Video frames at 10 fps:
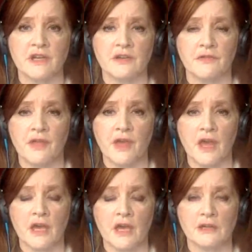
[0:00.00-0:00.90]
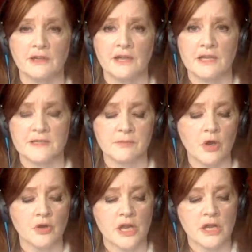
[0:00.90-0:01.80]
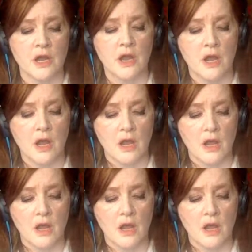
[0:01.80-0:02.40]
even if they had less money.